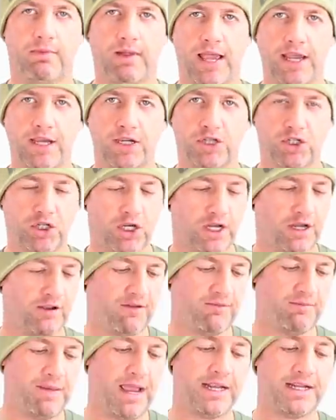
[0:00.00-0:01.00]
ASG
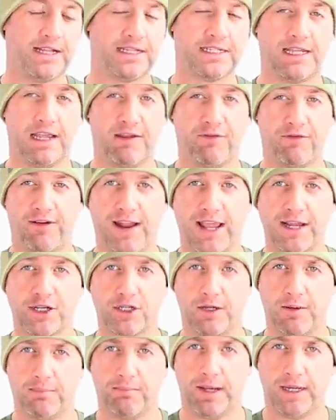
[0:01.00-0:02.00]
have made this their
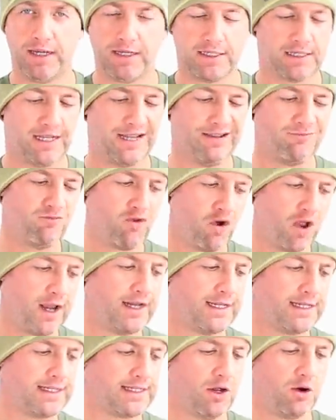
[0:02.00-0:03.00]
flagship piece, and
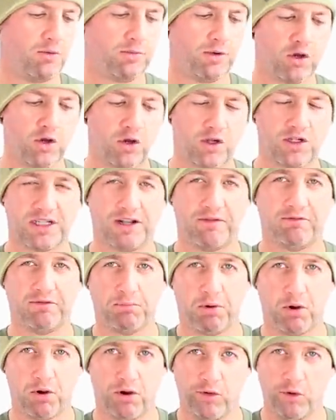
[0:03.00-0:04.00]
rightly so, because they've
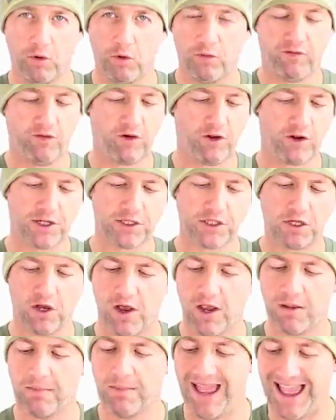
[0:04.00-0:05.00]
put an awful lot of
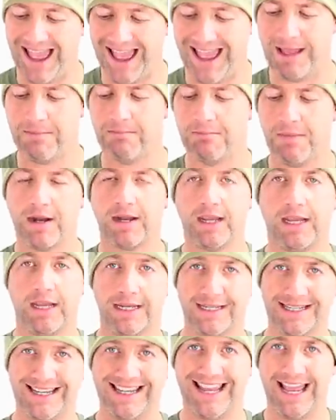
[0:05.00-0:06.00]
time and money
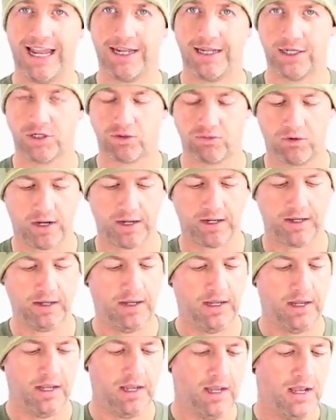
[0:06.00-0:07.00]
into getting this right.
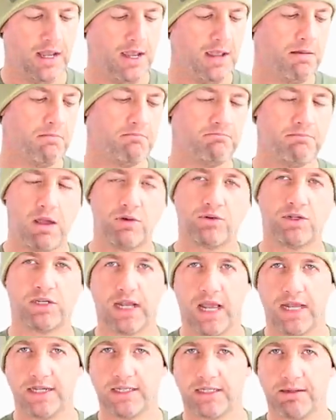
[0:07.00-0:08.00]
Most
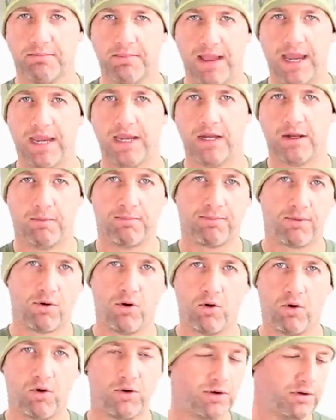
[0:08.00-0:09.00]
guns are made
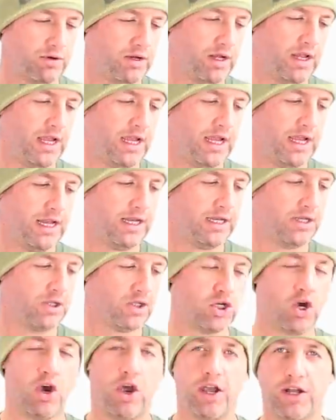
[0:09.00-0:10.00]
abroad in
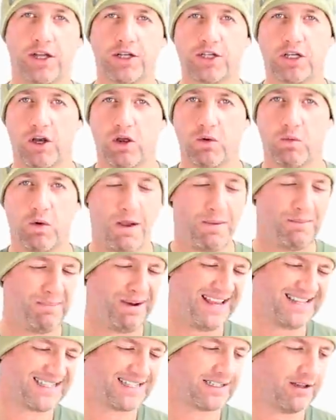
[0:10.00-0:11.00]
China, Taiwan,
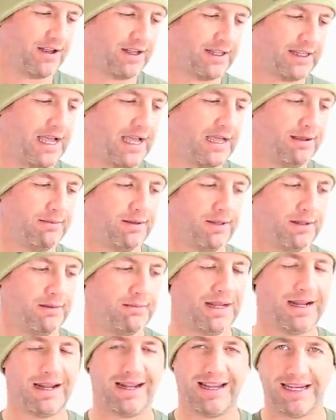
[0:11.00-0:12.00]
places like that,
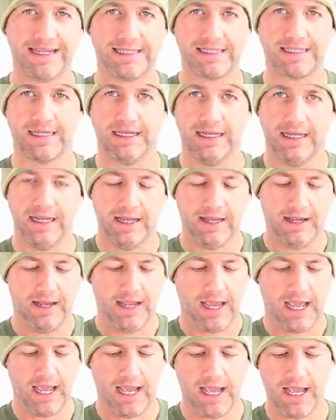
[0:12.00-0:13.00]
Middle East,
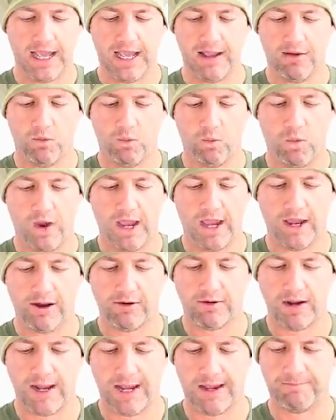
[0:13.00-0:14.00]

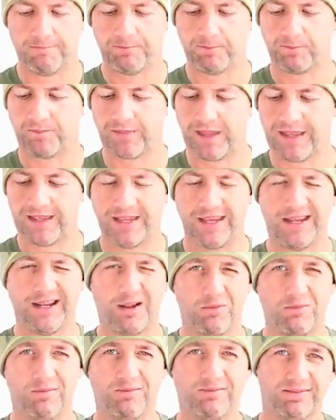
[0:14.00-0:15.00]
where, you
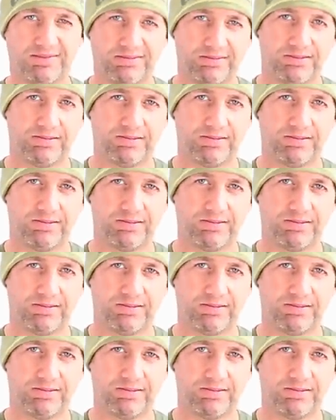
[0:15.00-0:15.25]
know,